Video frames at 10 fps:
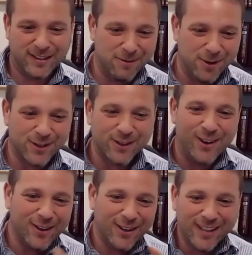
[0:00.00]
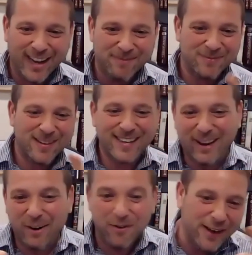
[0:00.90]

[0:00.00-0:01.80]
He was all the time kind of